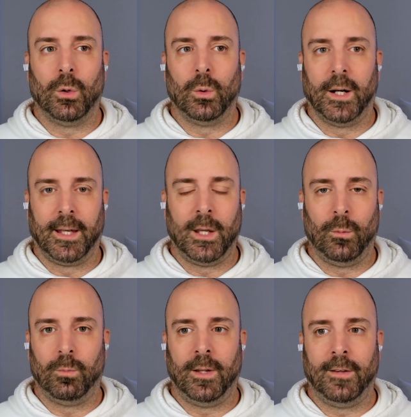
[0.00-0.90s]
like he
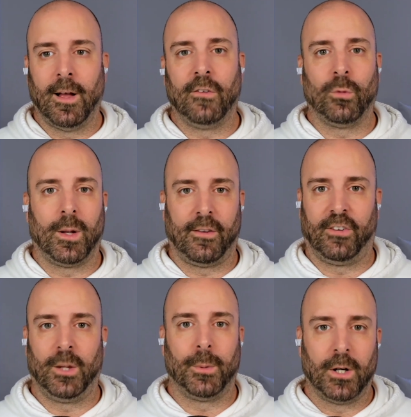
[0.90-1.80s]
he does want to
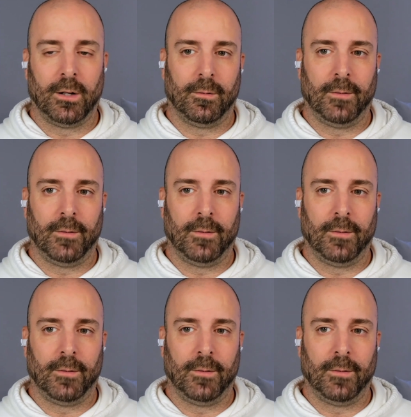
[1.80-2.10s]
sleep with her.